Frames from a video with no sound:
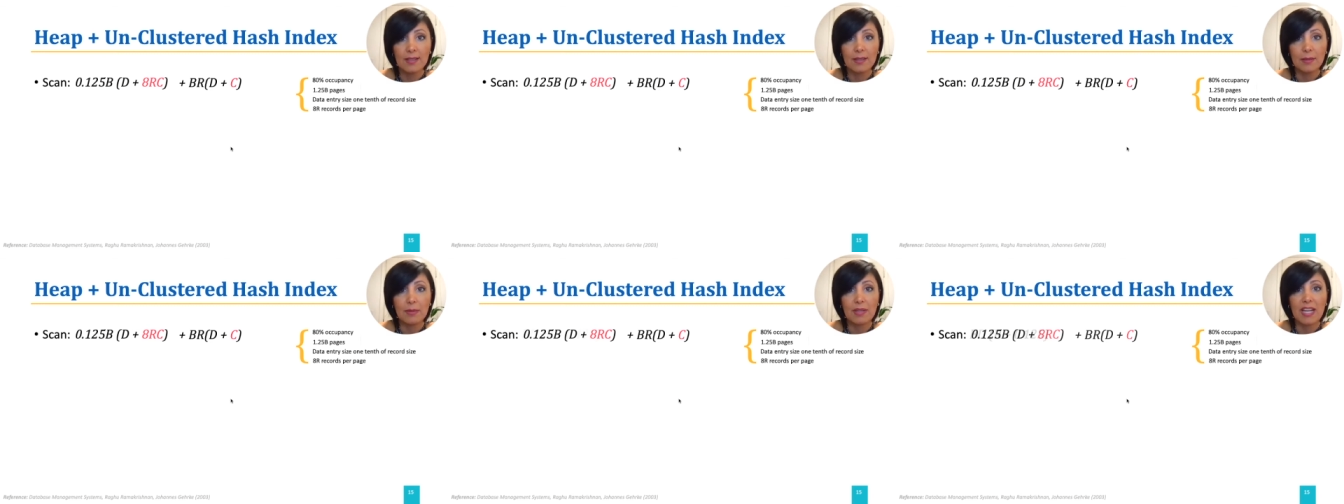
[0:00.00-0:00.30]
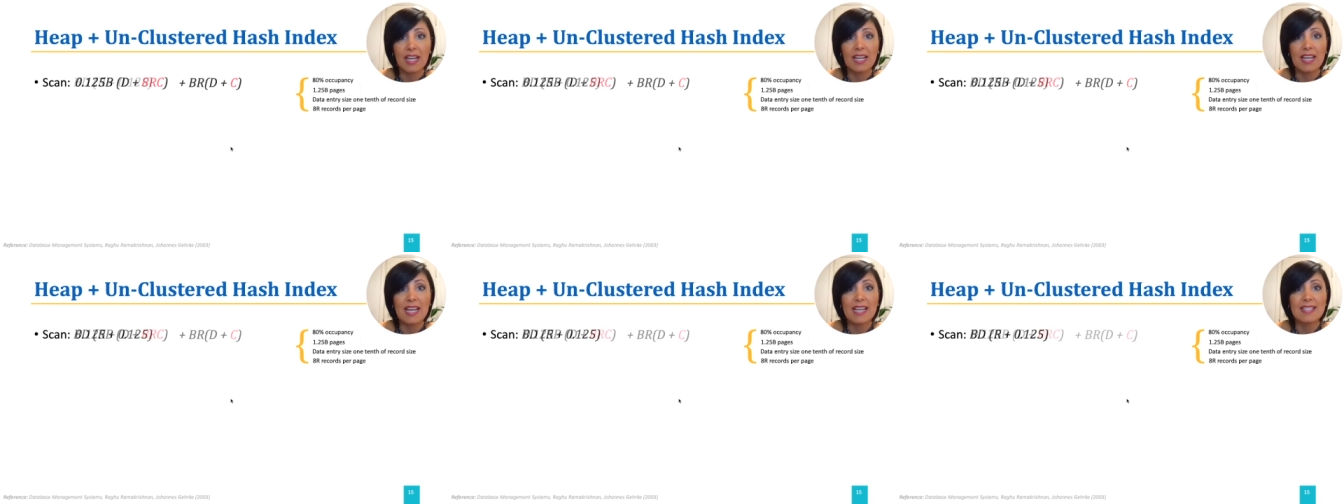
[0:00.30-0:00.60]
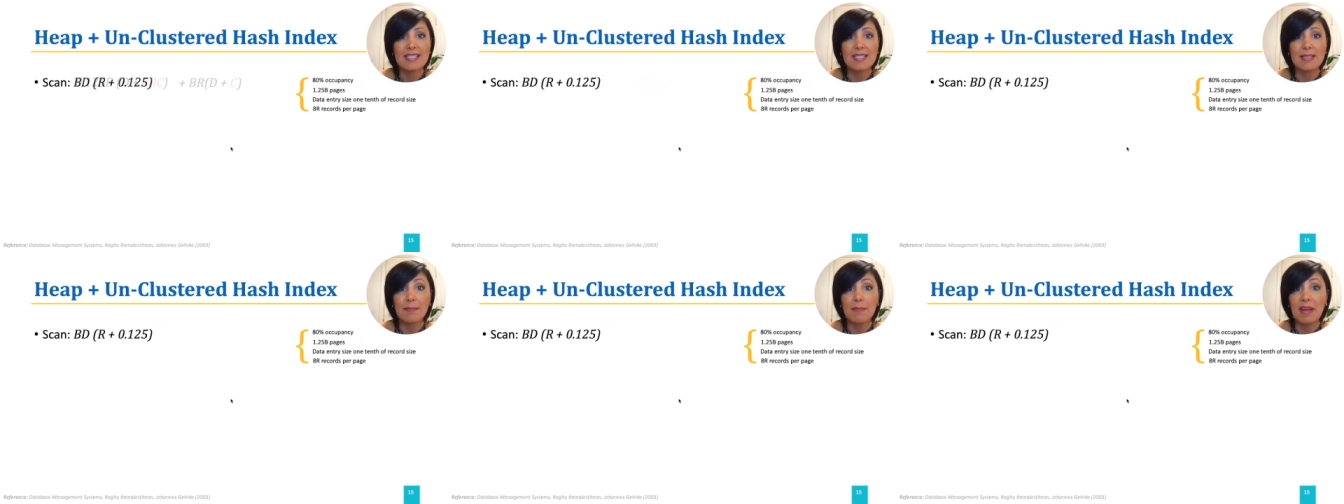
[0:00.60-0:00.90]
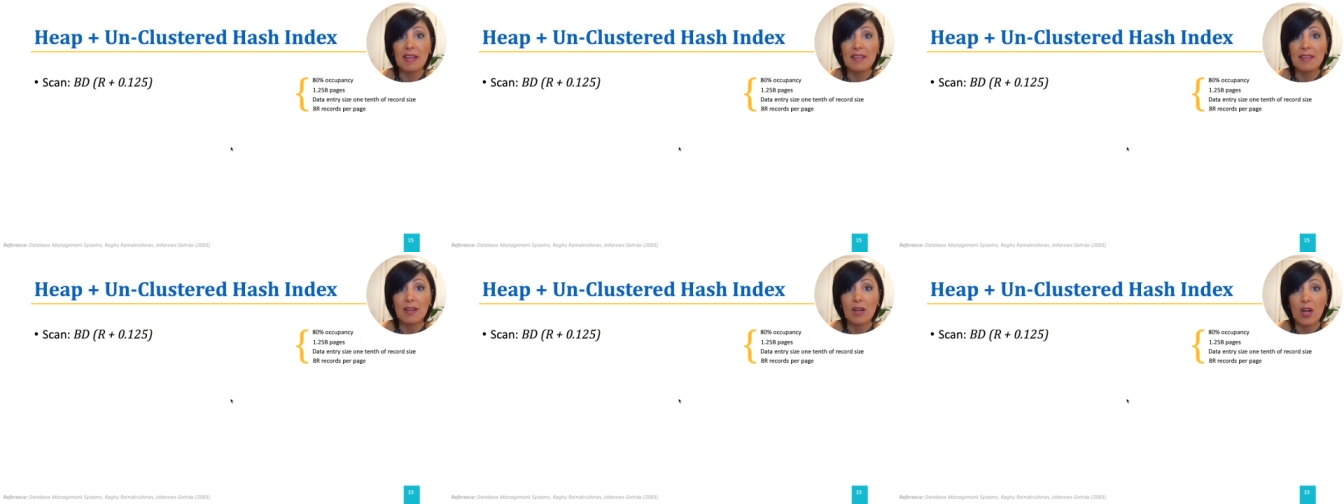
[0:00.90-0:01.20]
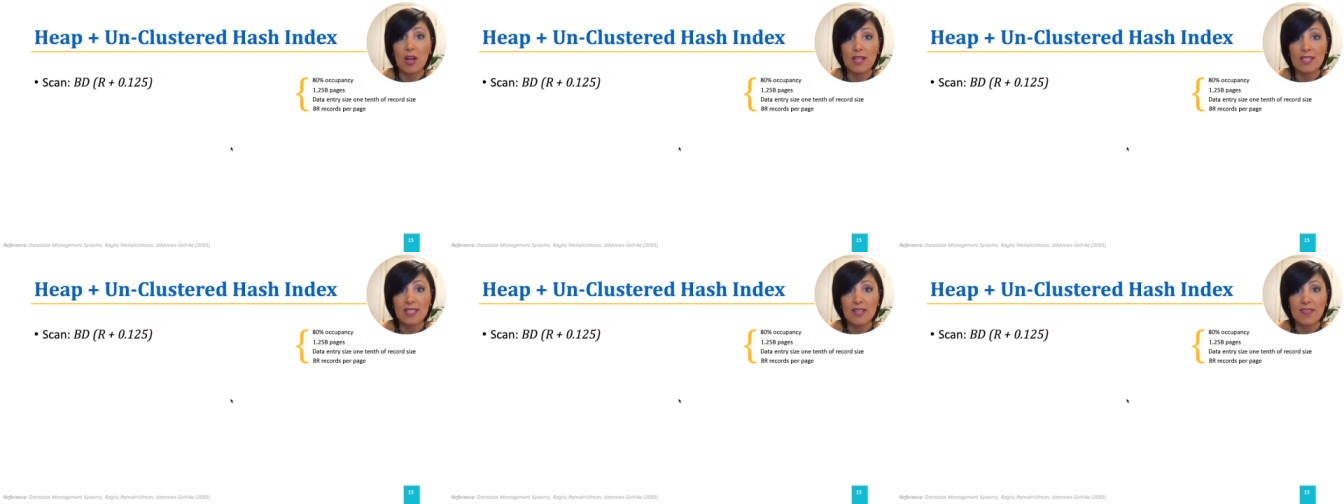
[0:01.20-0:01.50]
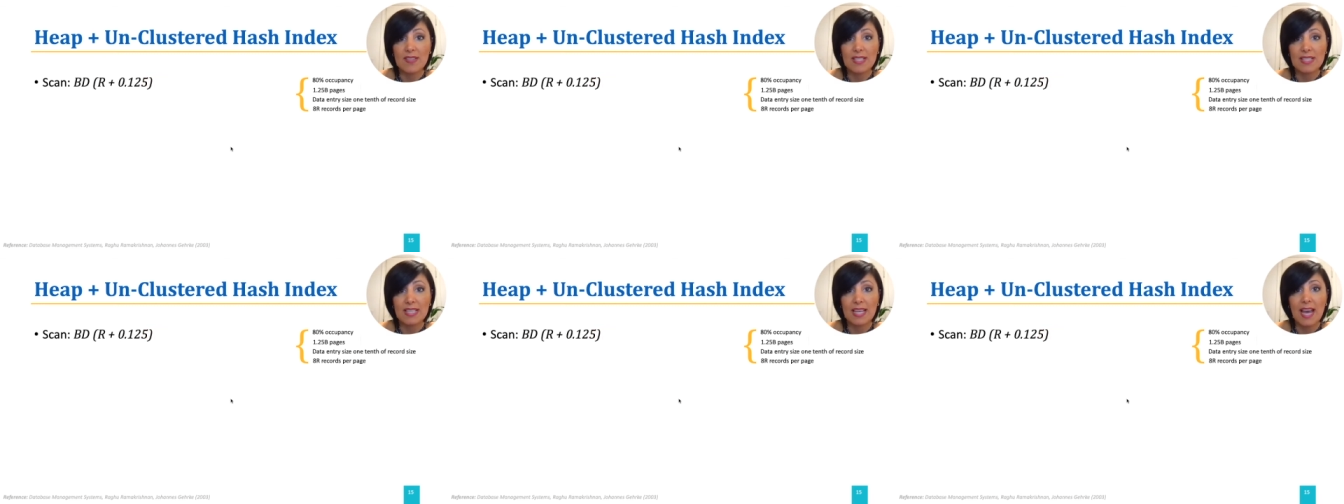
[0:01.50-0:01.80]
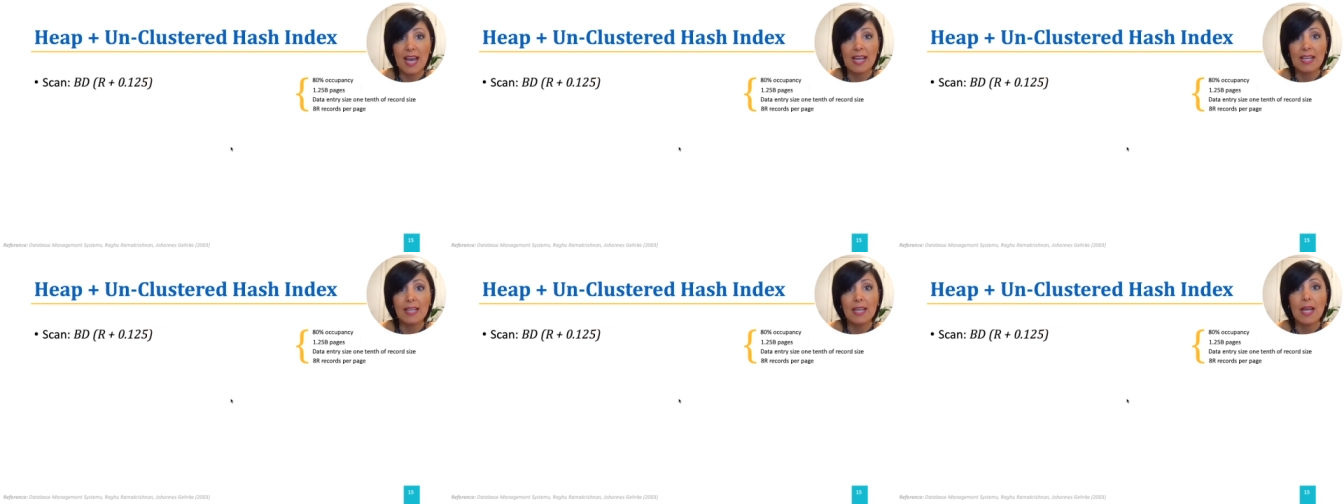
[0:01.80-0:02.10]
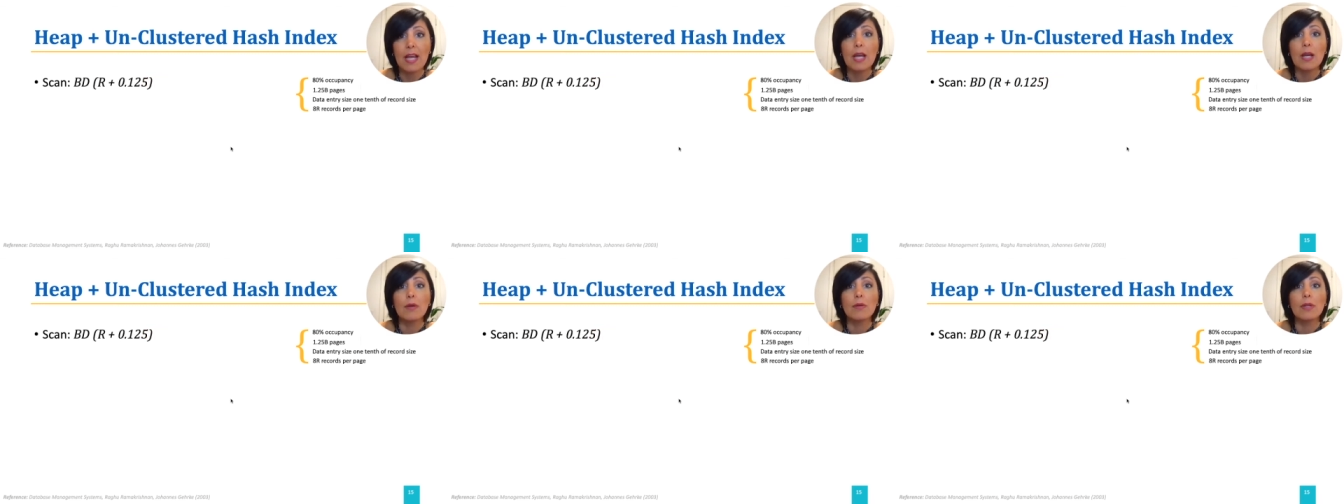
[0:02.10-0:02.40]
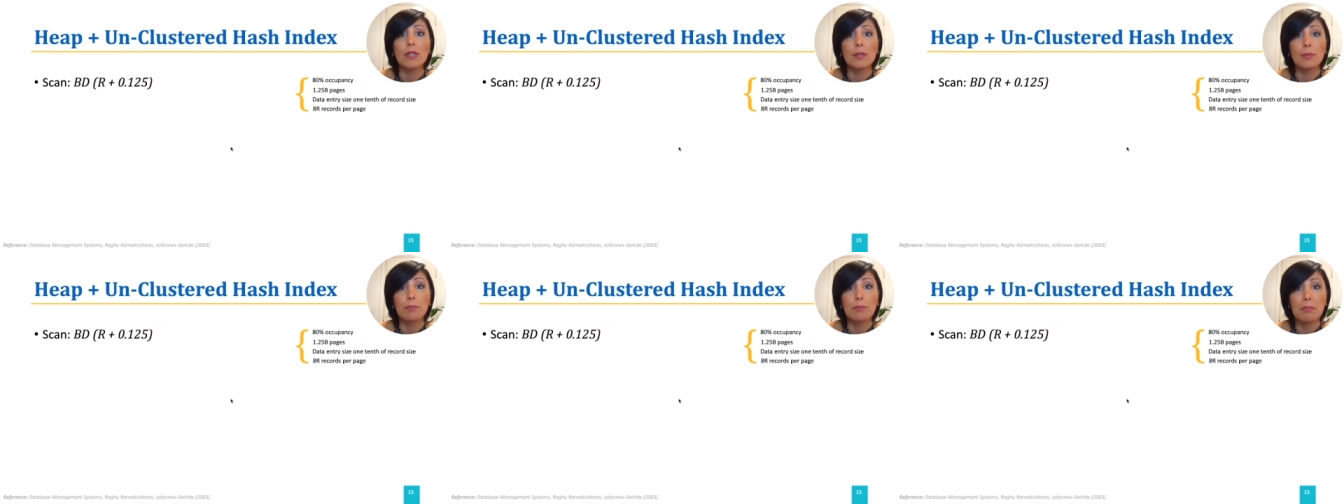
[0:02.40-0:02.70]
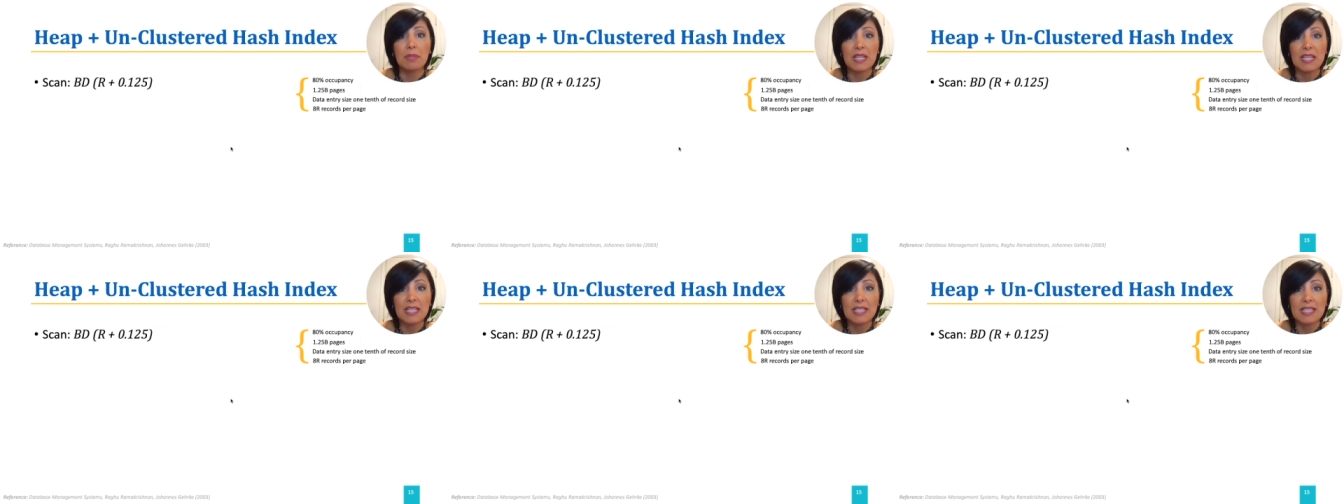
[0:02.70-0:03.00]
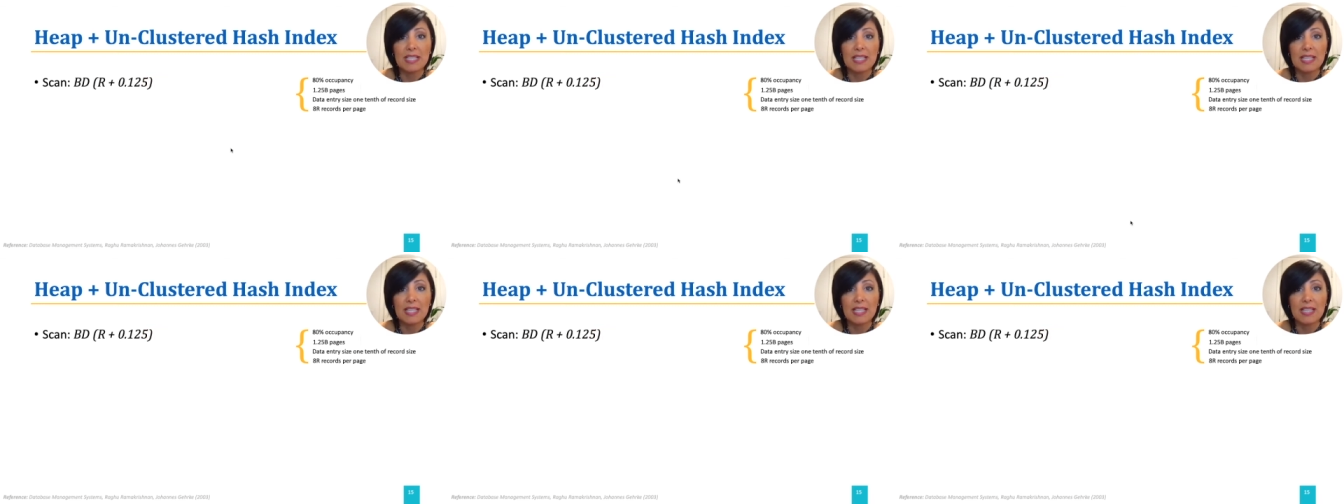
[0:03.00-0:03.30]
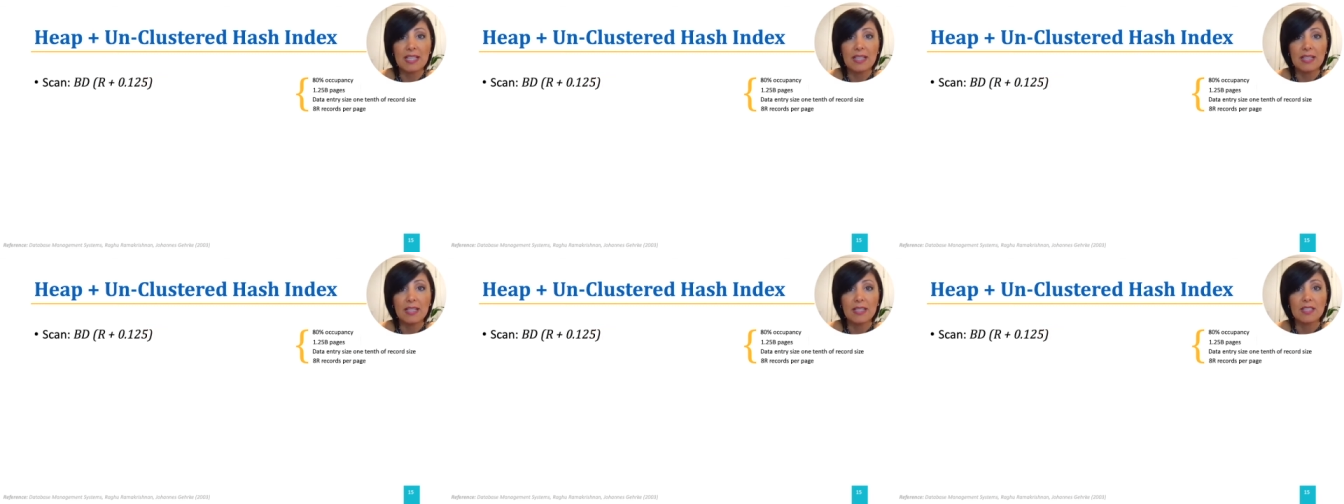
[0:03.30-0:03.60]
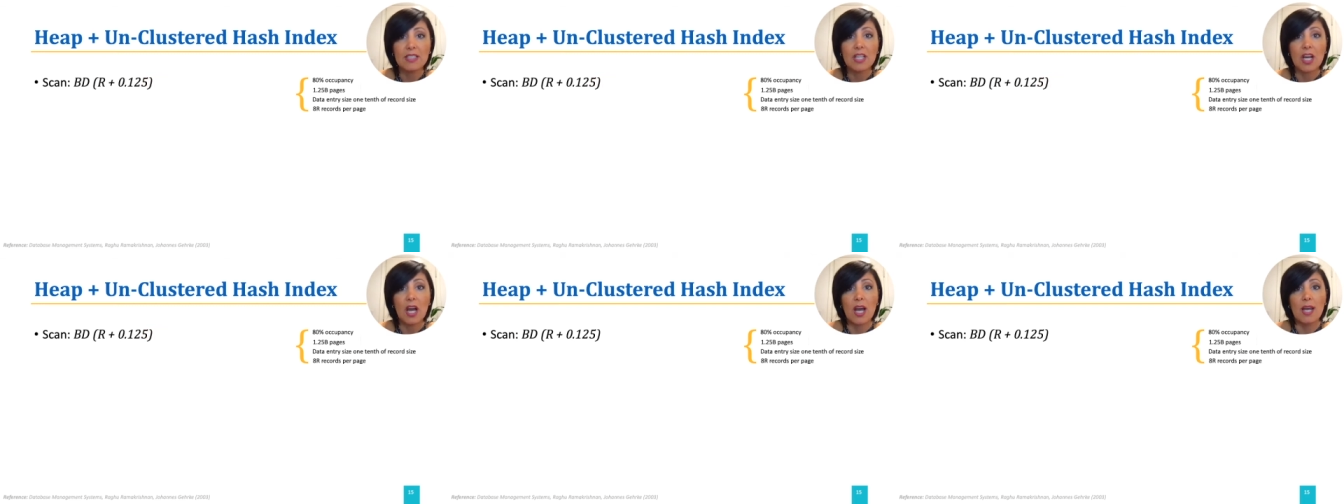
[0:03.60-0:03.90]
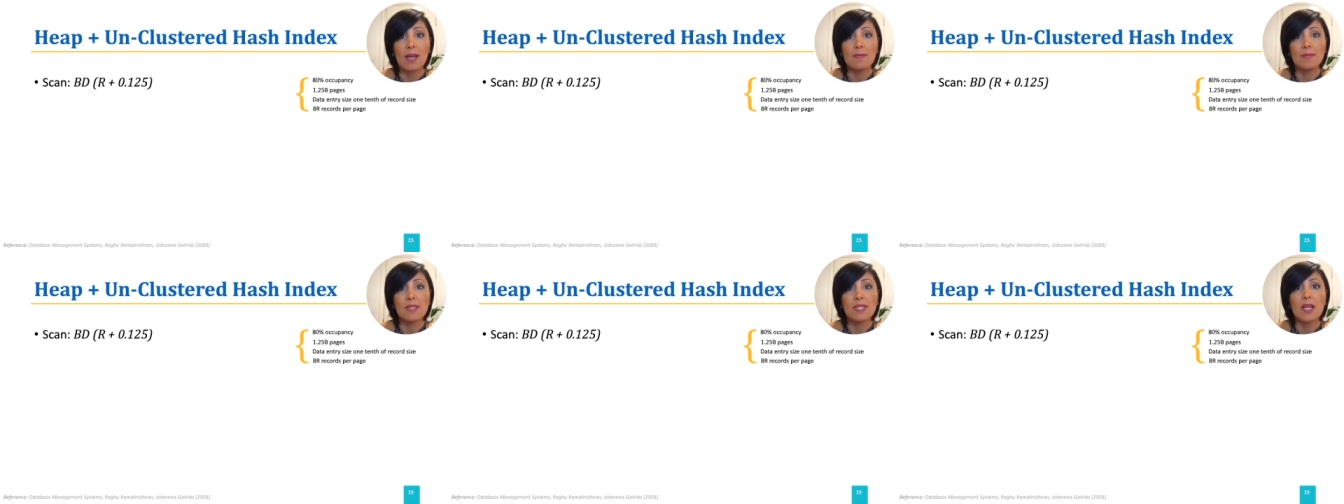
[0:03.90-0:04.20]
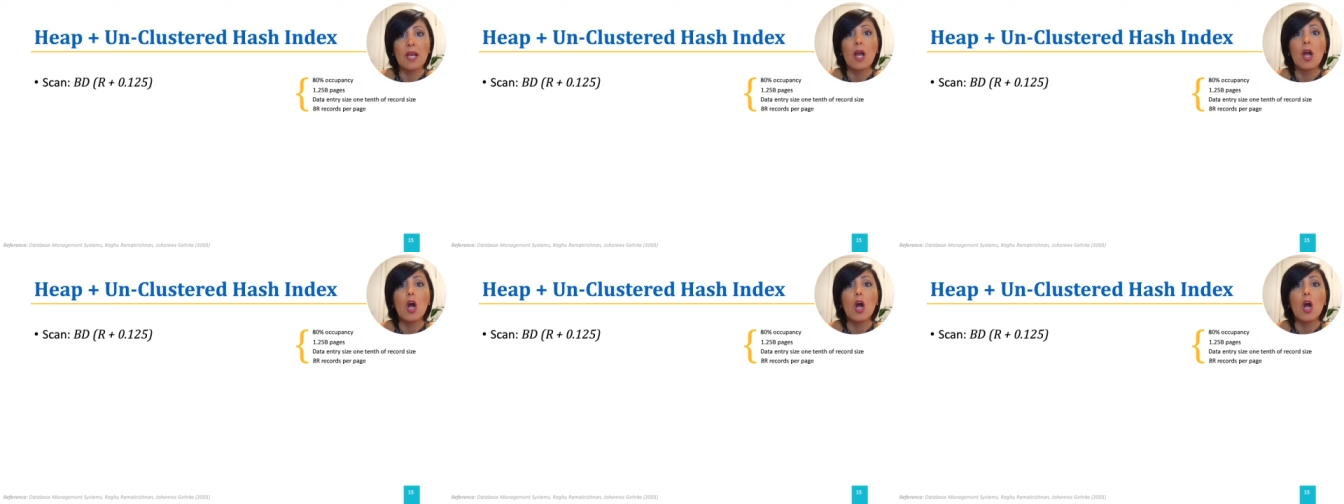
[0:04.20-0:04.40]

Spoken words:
we can estimate the cost of a scan with BD times